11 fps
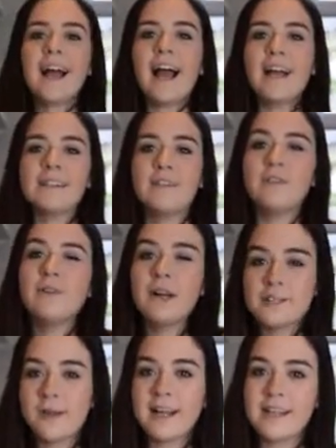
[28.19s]
guys, if you
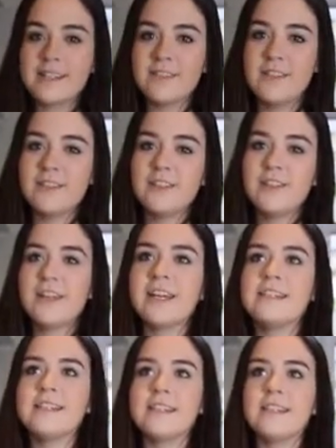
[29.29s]
watched my last video, you
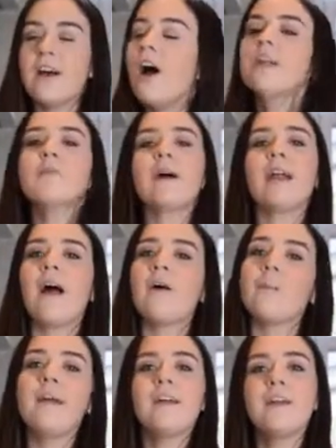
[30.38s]
can see all about how
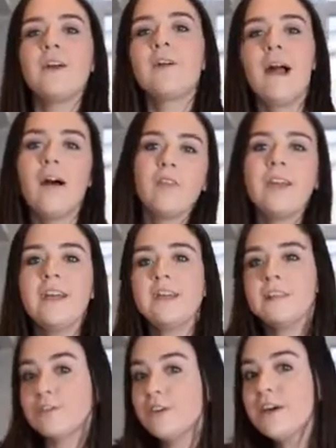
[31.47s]
paleo and healthy eating
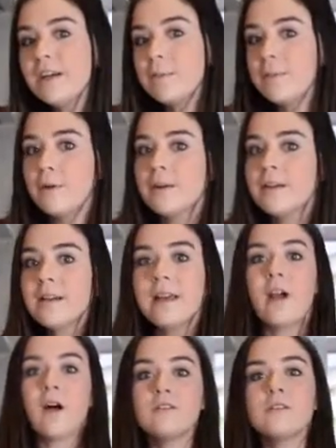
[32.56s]
is very important, and
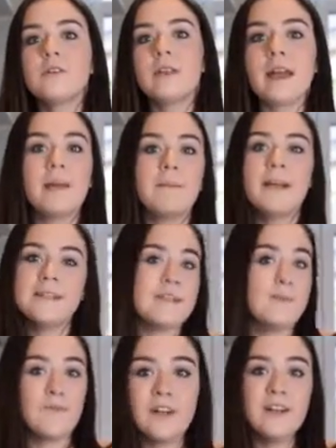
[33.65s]
also that it may
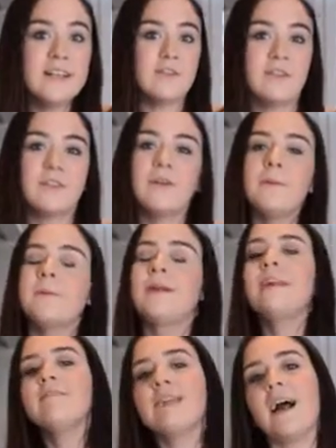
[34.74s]
seem very difficult, but
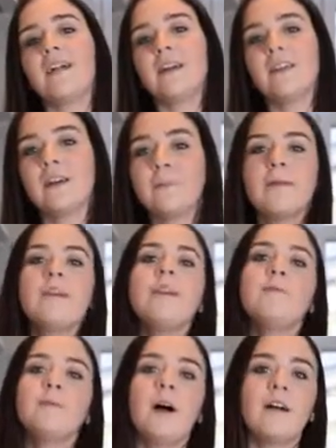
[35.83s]
in reality there are plenty
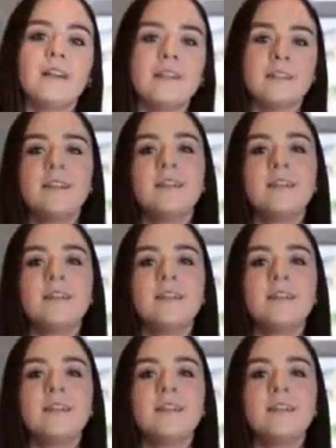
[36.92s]
of bloggers